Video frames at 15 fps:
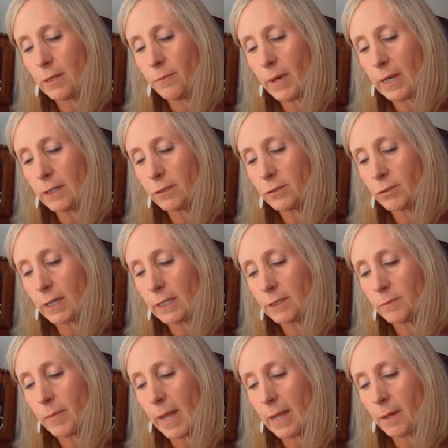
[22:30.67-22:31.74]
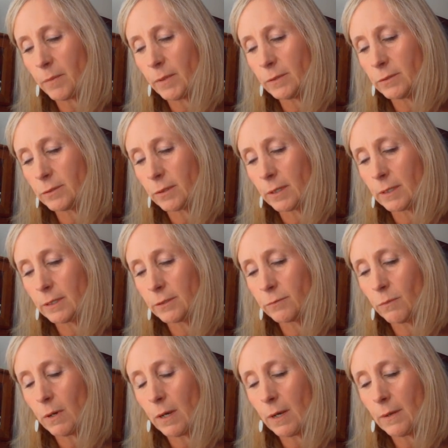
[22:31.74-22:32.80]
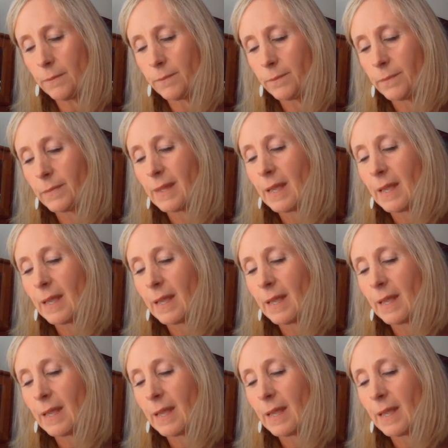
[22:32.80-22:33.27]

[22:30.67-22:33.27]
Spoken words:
Empire Strikes Back poster on his wall.